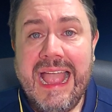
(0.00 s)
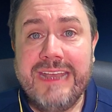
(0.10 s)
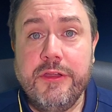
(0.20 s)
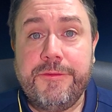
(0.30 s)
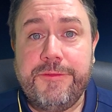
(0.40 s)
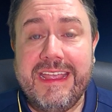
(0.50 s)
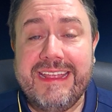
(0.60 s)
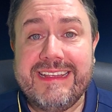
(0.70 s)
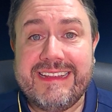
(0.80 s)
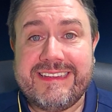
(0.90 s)
And you
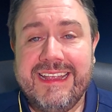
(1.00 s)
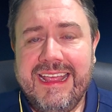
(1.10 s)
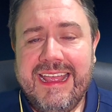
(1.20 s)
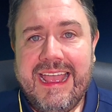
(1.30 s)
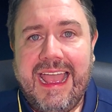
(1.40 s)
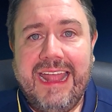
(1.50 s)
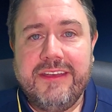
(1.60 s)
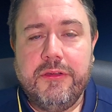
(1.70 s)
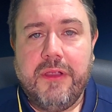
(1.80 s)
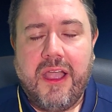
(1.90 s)
feared it,
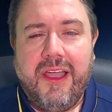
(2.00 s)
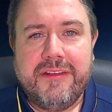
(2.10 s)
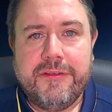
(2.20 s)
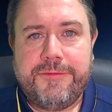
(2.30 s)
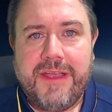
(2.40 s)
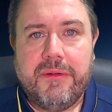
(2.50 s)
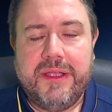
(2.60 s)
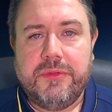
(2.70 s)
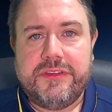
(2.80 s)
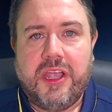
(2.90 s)
and you kind of felt
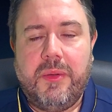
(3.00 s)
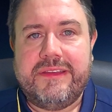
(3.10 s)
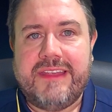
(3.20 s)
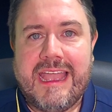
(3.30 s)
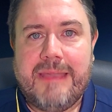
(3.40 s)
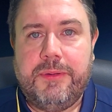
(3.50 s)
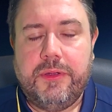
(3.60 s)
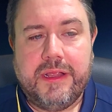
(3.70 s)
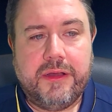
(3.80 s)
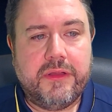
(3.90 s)
it was going to
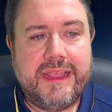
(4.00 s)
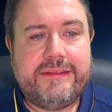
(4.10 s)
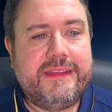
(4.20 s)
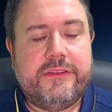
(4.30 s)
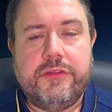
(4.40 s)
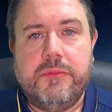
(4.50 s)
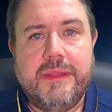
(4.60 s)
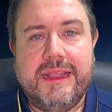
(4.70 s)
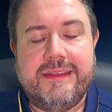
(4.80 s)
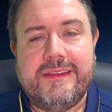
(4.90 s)
happen. And on 82
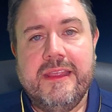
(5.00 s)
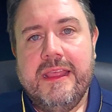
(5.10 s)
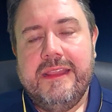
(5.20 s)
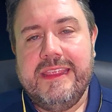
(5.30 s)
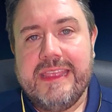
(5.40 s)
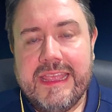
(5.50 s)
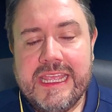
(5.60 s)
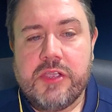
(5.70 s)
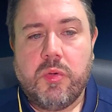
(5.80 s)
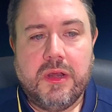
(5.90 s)
minutes, the
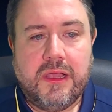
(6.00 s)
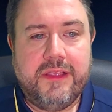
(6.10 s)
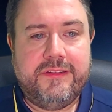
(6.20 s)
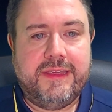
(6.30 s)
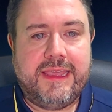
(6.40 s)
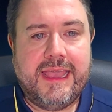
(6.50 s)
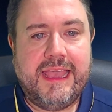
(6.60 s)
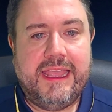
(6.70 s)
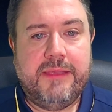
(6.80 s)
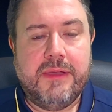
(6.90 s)
equaliser came.